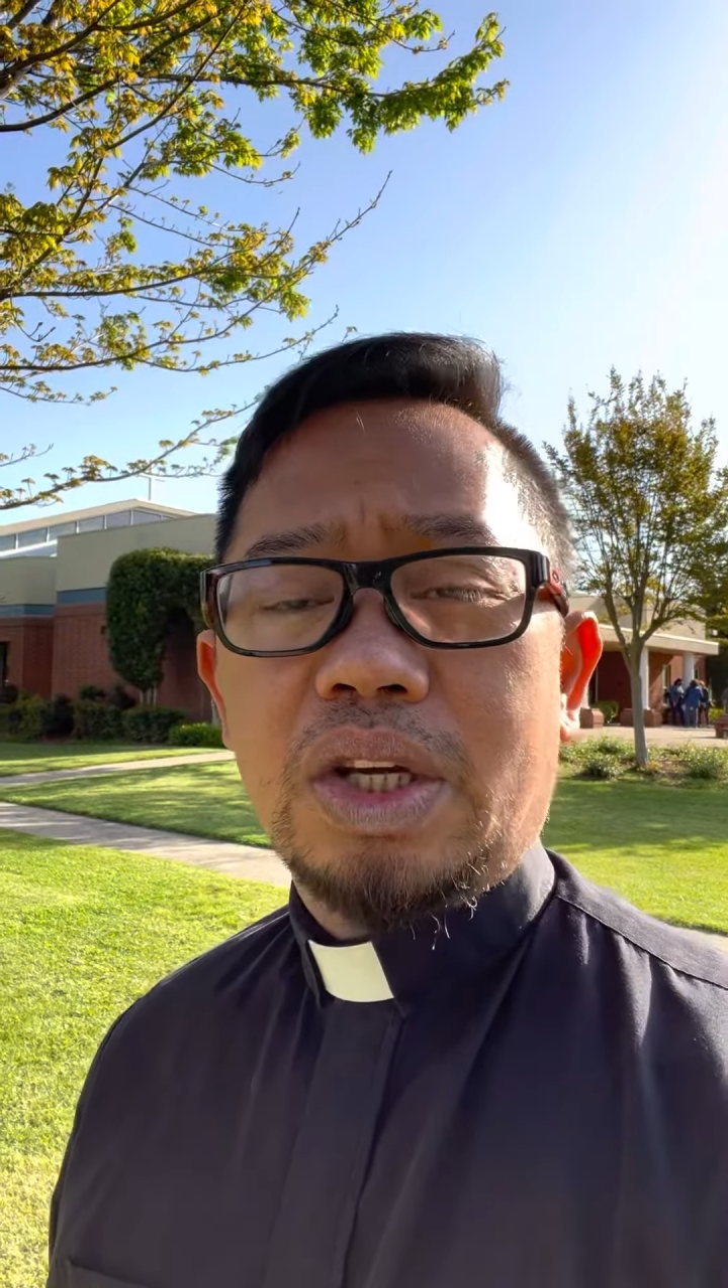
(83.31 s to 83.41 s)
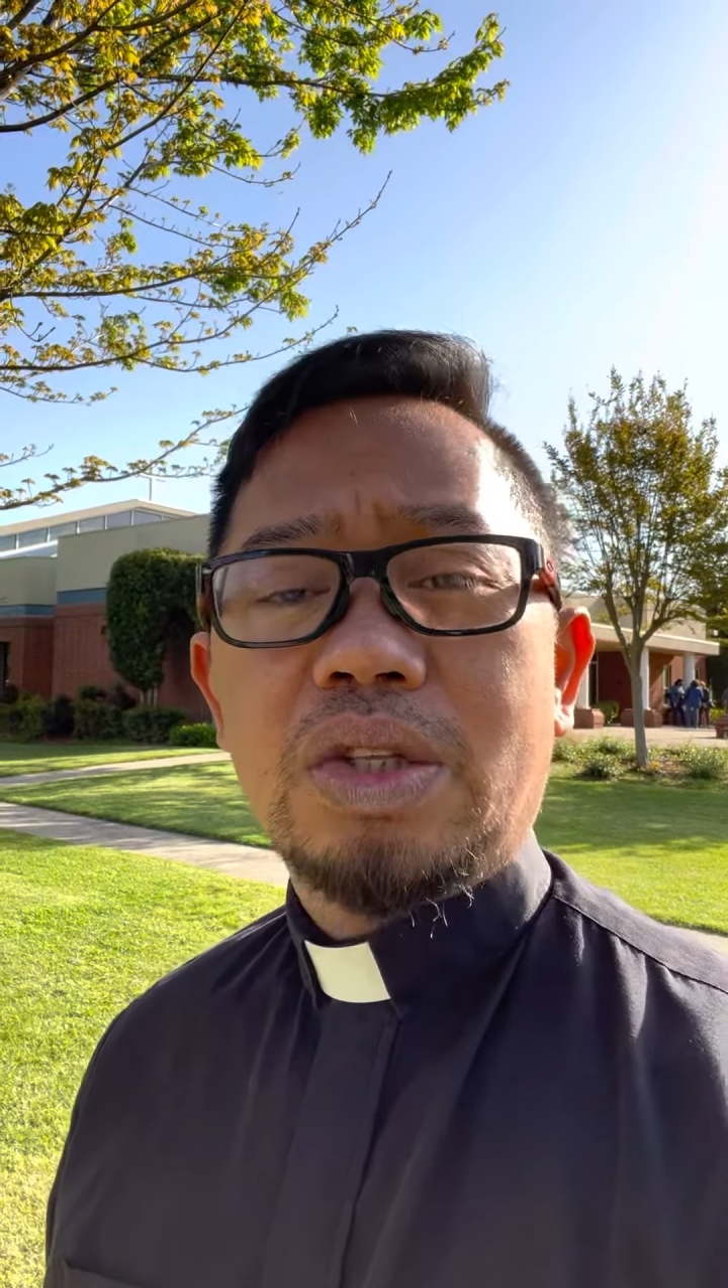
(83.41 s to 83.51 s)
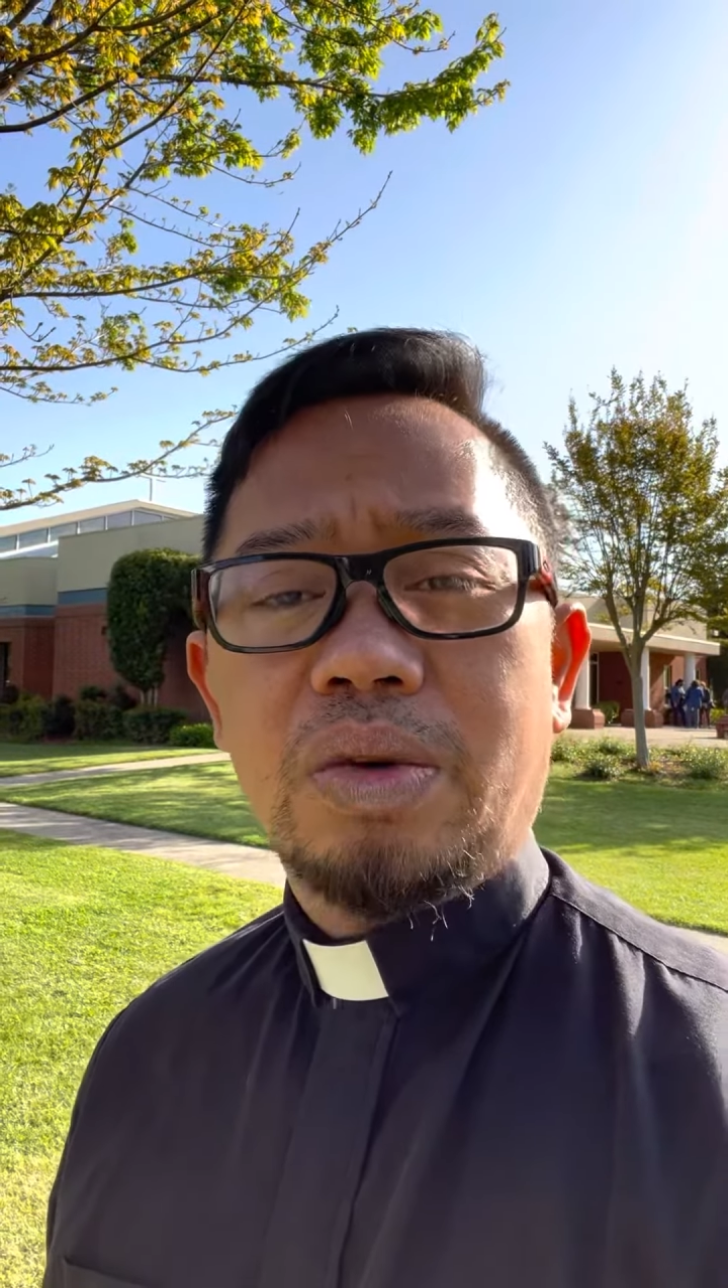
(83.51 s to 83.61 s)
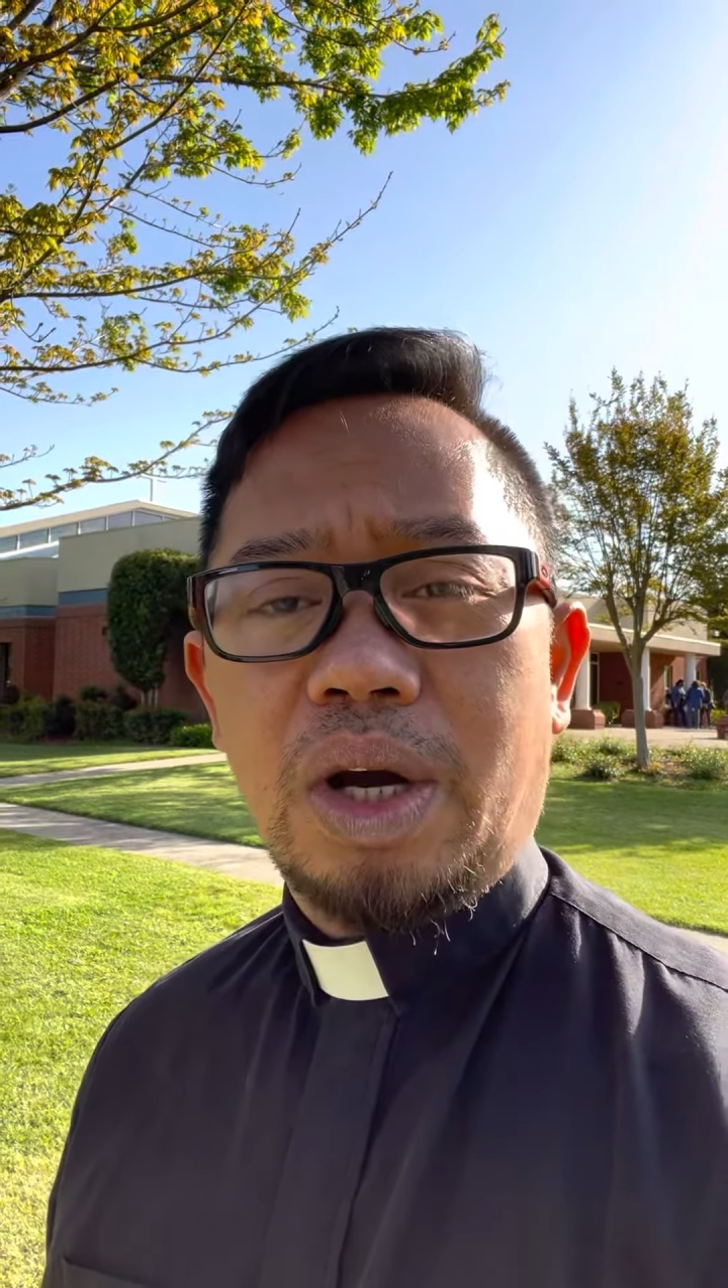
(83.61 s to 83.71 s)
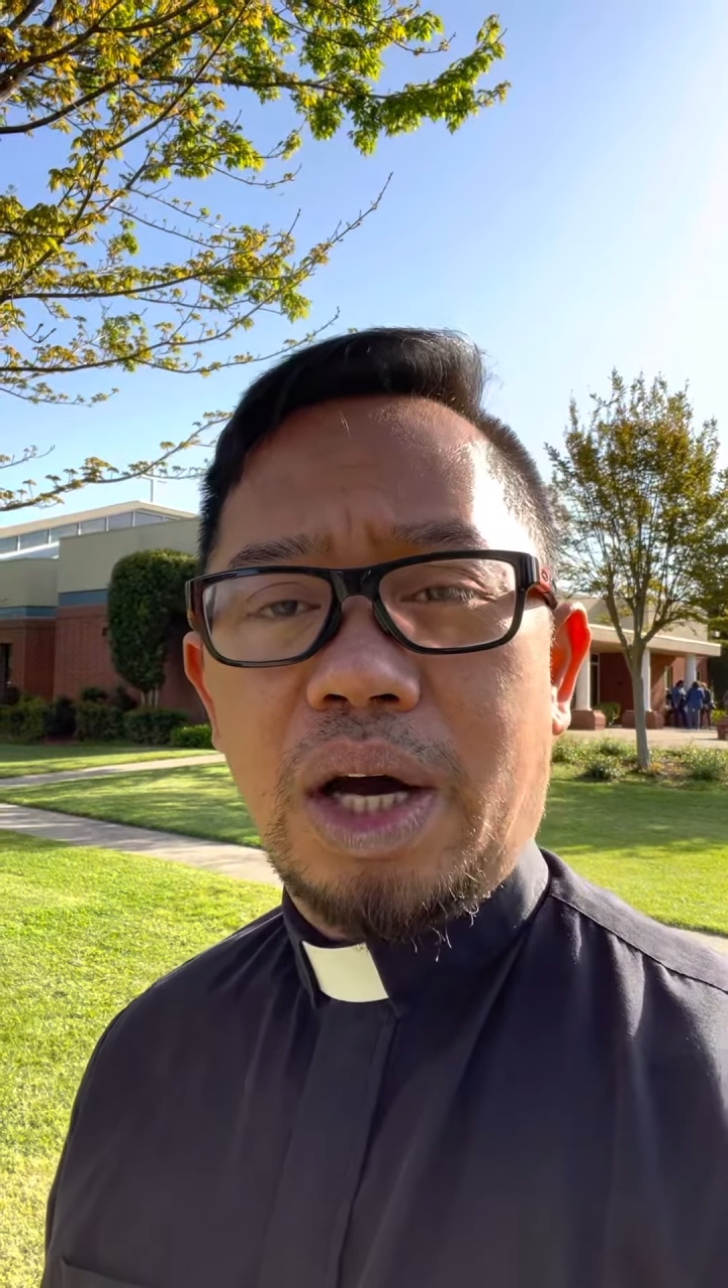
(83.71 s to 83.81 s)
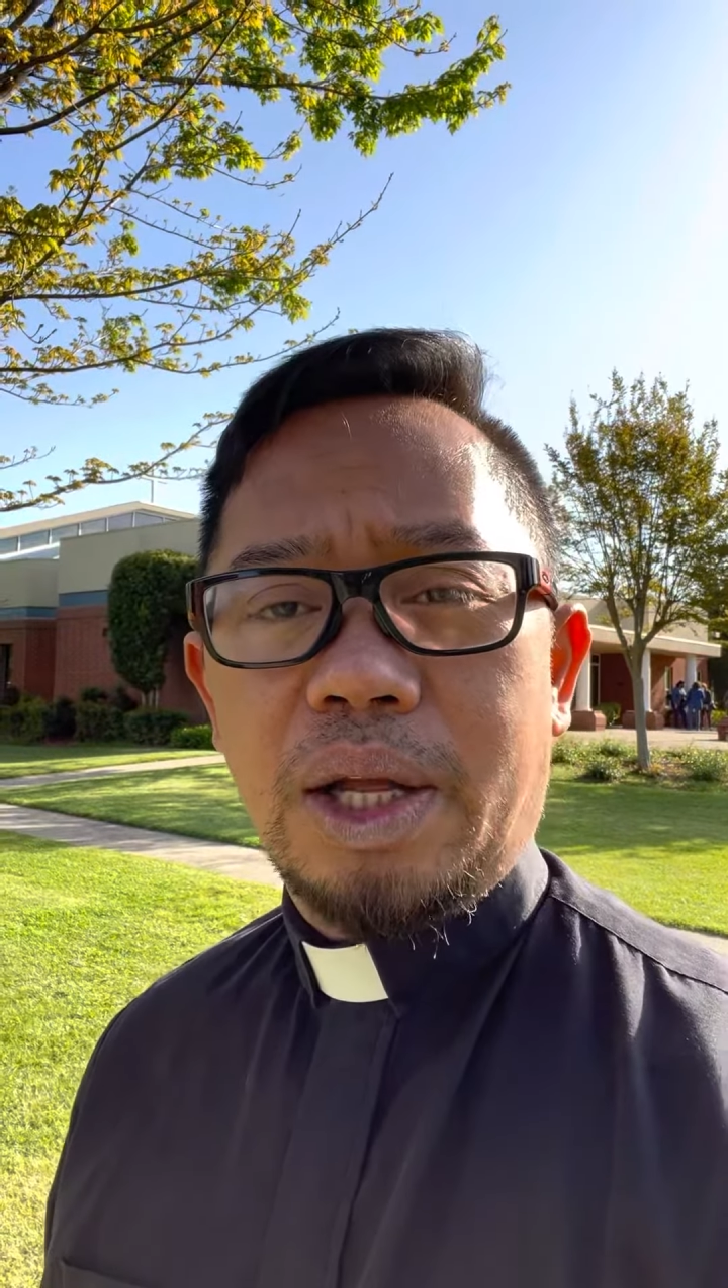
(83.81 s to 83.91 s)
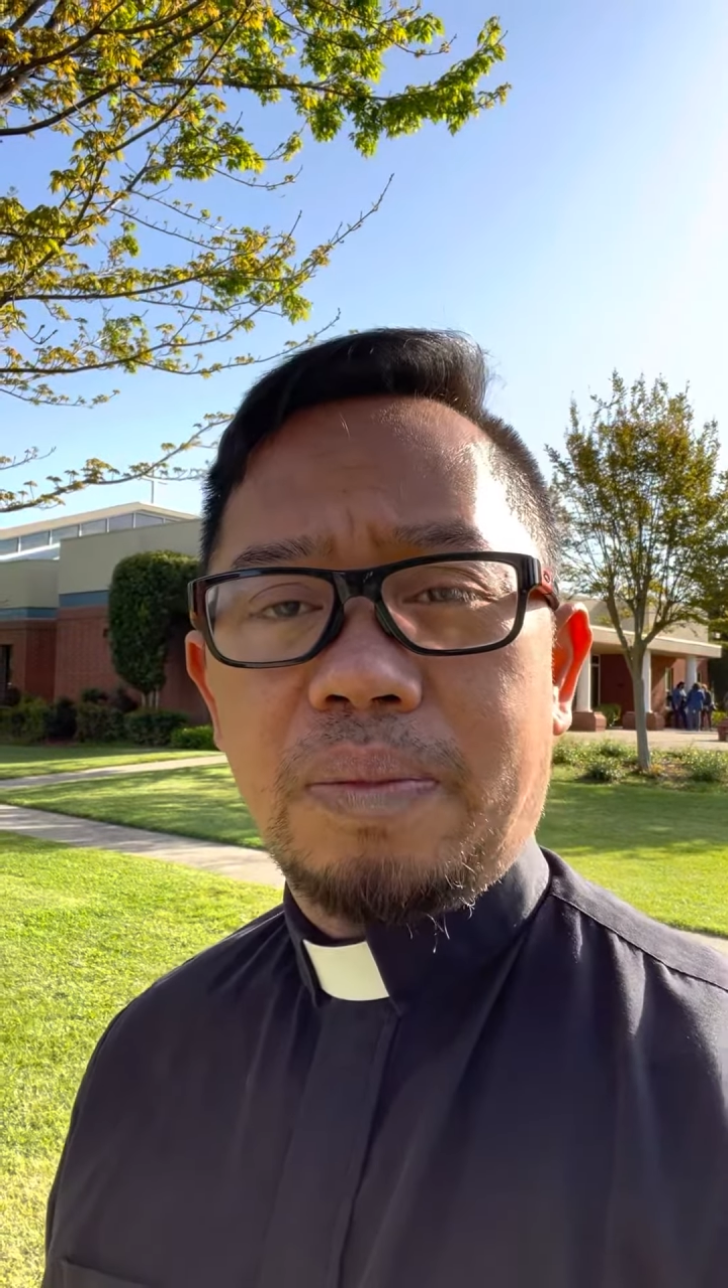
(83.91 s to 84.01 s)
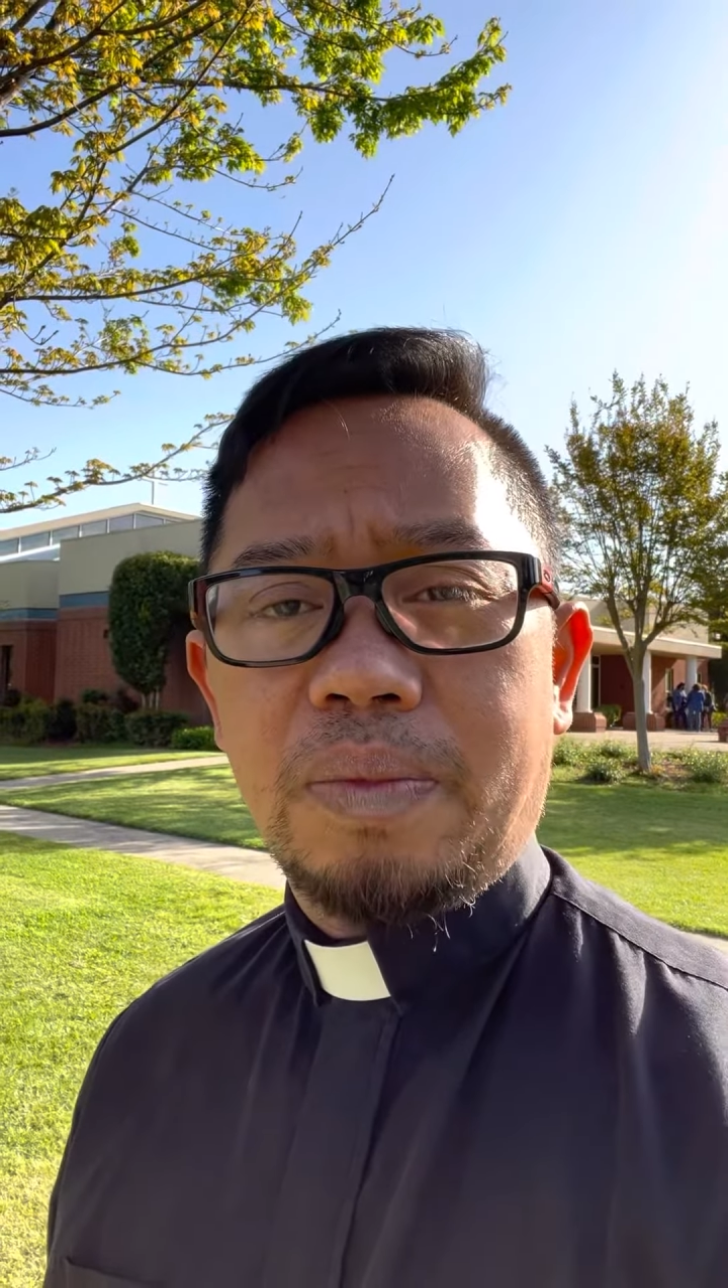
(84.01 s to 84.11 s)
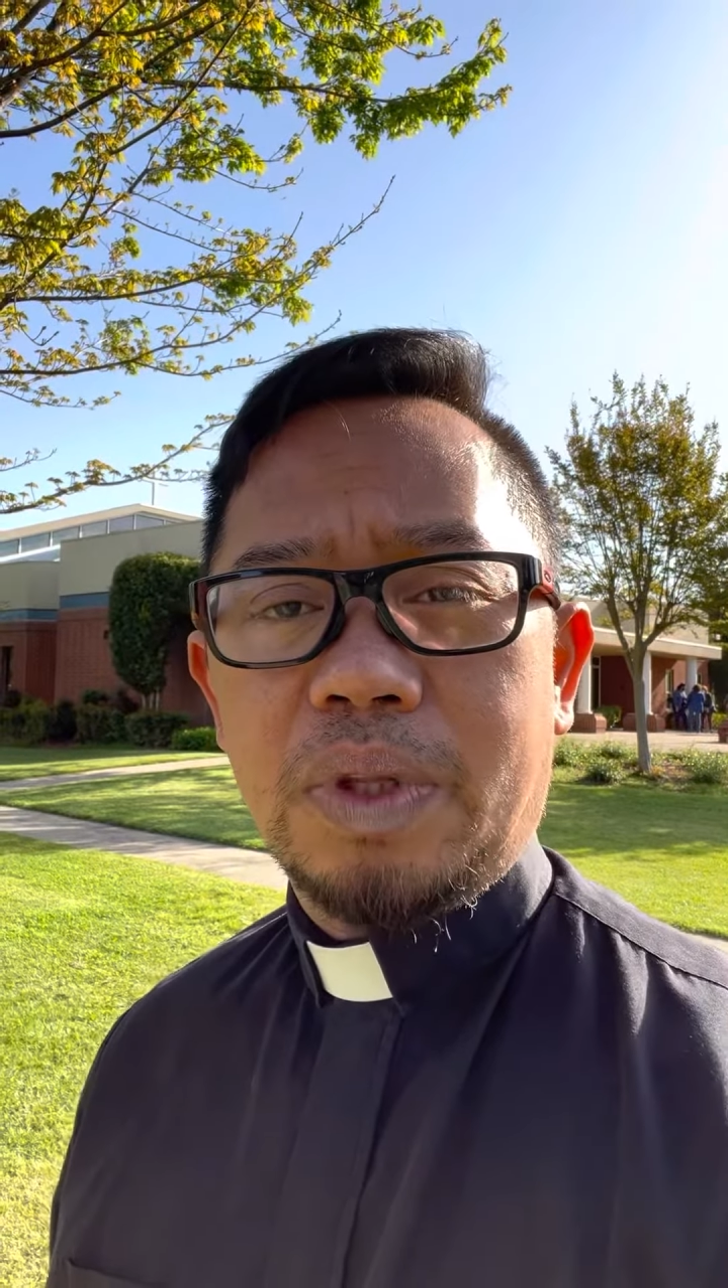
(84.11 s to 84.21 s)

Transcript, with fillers: to God.